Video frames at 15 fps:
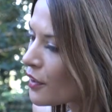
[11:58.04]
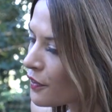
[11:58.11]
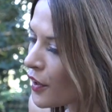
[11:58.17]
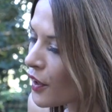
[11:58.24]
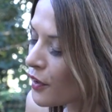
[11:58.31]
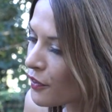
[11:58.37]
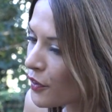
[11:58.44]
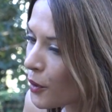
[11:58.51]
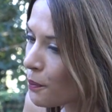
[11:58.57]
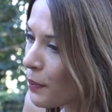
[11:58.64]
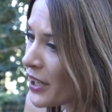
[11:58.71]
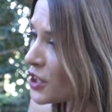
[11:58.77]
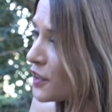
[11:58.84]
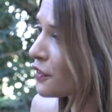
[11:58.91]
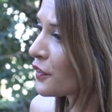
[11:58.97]
for a
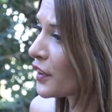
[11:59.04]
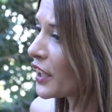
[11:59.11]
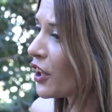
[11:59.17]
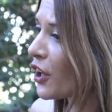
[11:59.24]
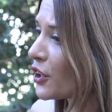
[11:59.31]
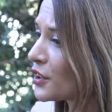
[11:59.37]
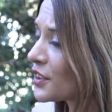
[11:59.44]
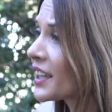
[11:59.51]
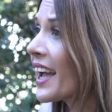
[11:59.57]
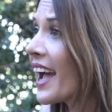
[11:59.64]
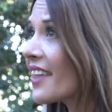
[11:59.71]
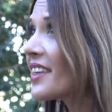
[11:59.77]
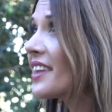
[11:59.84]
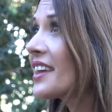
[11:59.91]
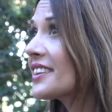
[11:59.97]
bunch of freeloaders,
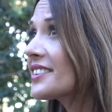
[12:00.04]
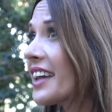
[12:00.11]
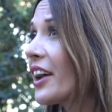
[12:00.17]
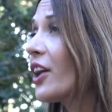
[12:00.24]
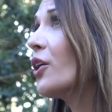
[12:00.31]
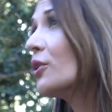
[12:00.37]
and then they say,